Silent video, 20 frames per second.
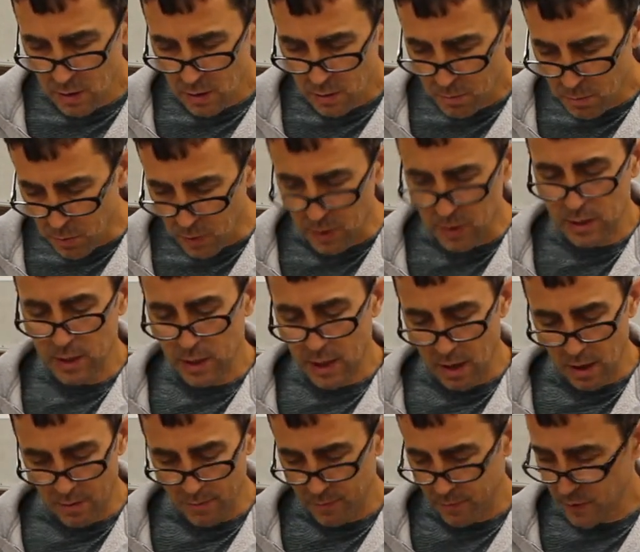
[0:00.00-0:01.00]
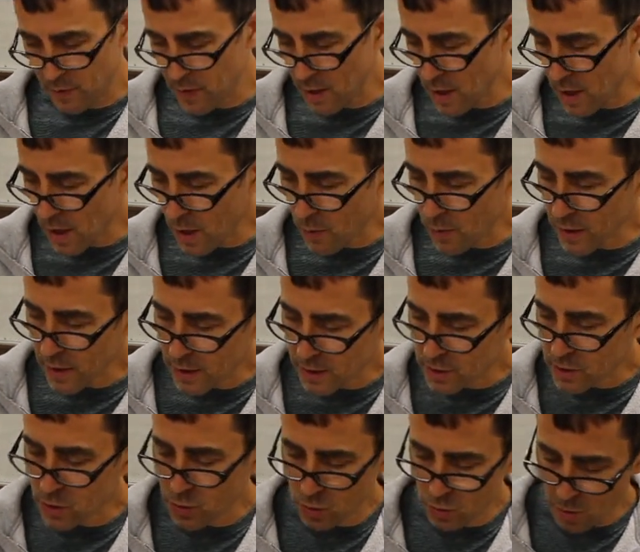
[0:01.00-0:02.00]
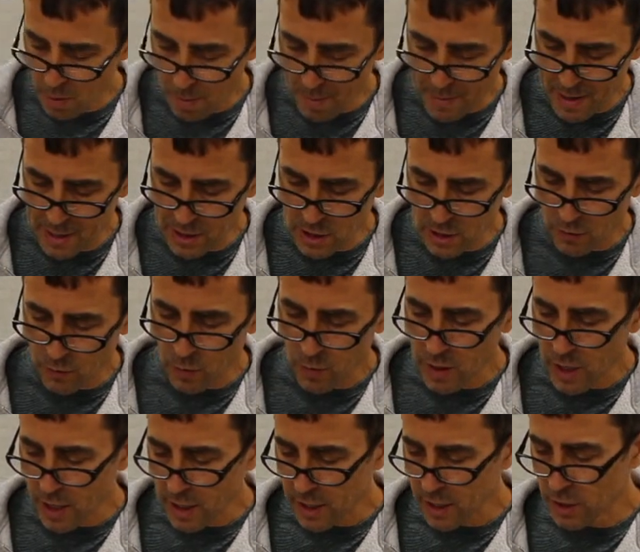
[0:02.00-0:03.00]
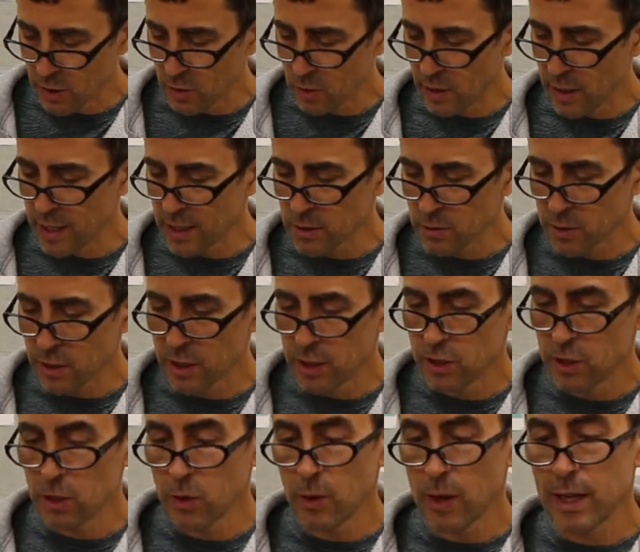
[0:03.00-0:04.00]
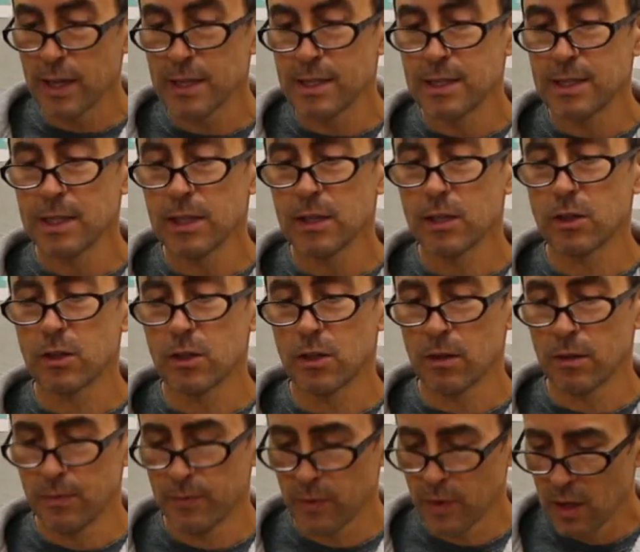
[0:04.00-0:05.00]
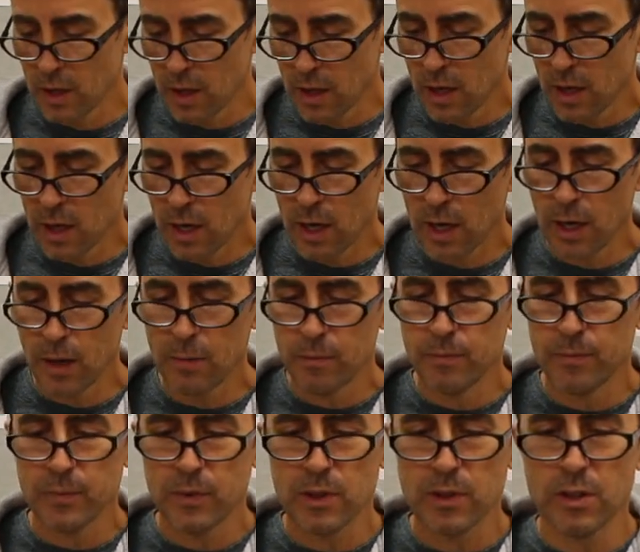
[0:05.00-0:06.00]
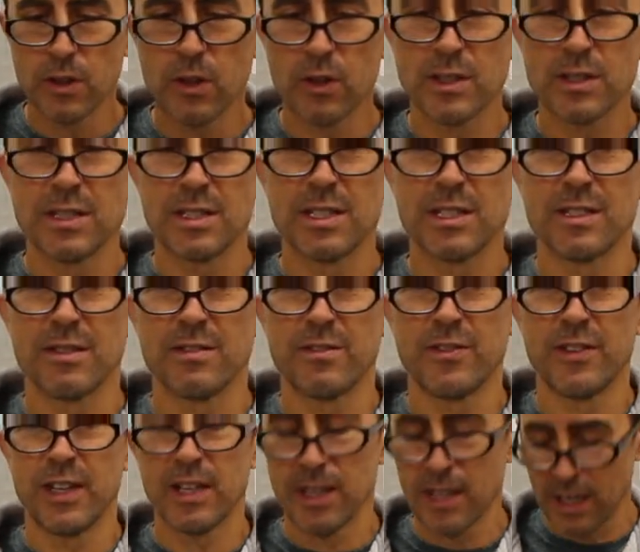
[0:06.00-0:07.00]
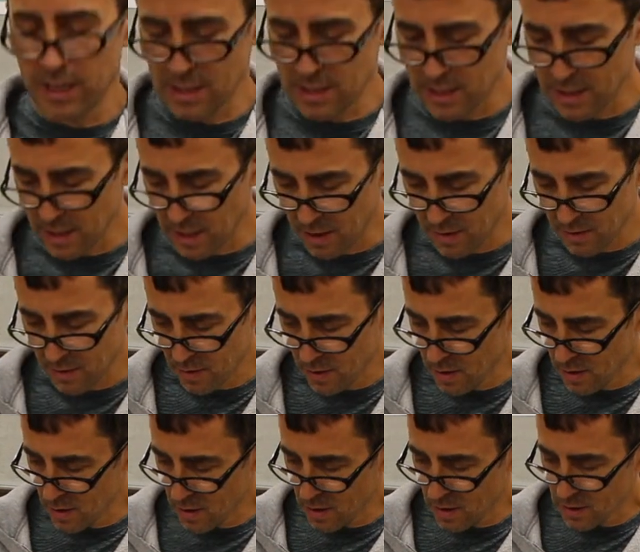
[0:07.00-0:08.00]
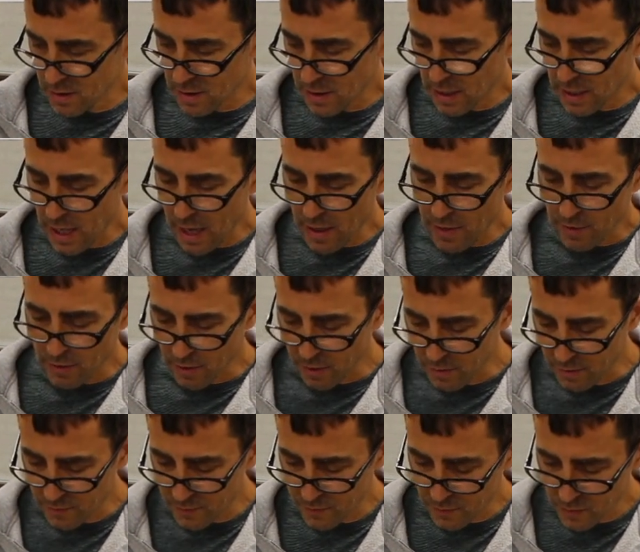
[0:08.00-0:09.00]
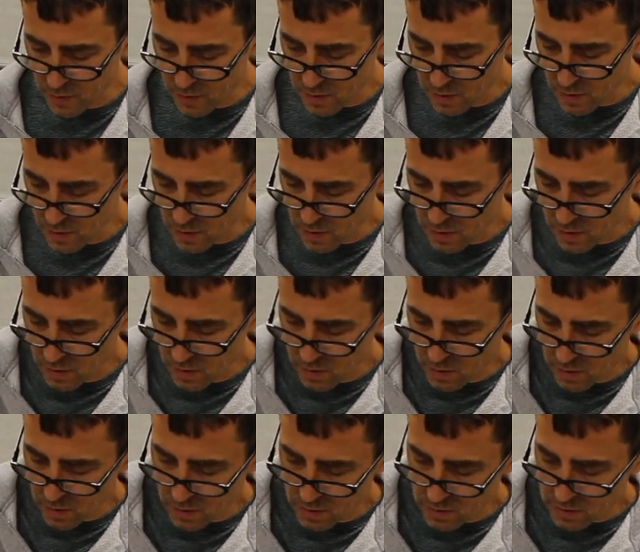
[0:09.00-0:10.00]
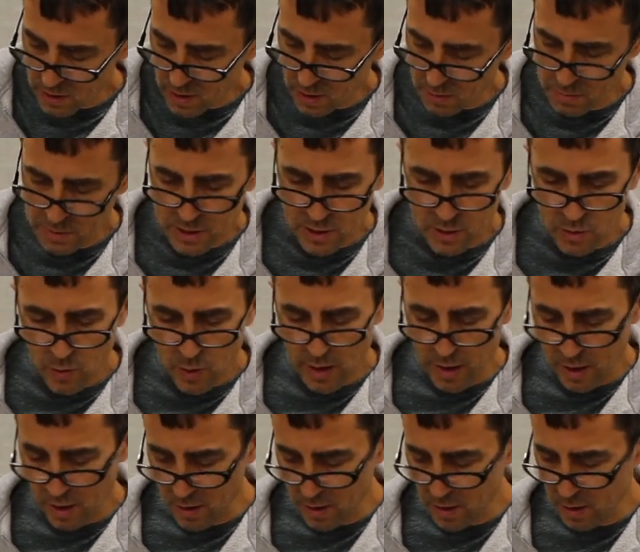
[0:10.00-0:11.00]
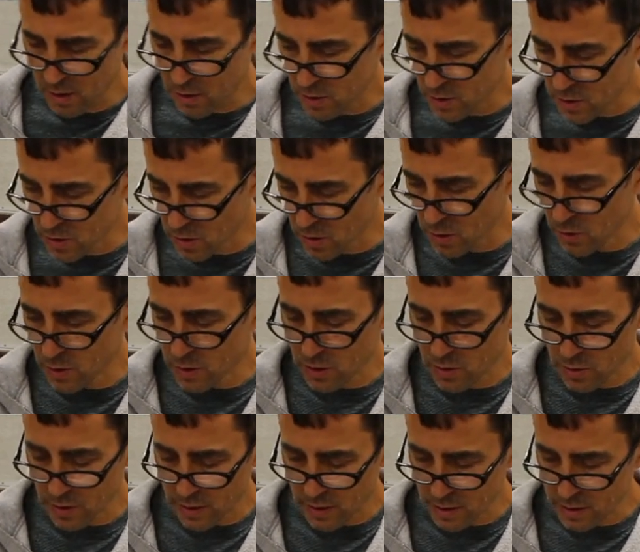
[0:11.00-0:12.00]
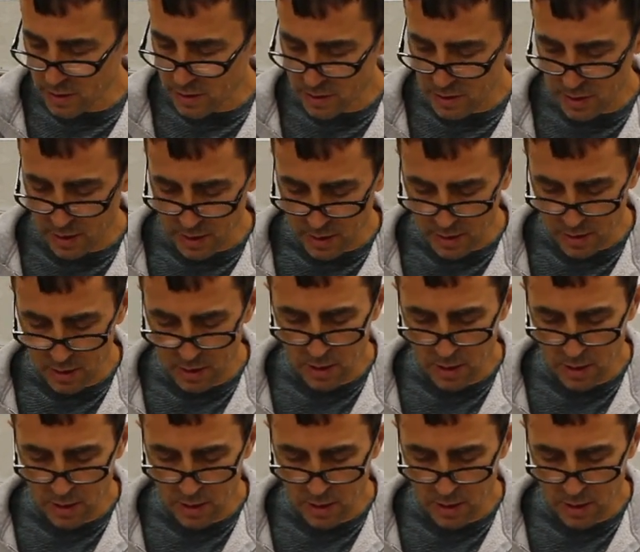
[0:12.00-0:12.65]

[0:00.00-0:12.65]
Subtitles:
Put it to there. Now we need to measure. If we're not going to do legs, we're going to do a cylinder. You'll notice it doesn't fit nicely together. It's got to be square, and I'll show you a trick in just a second.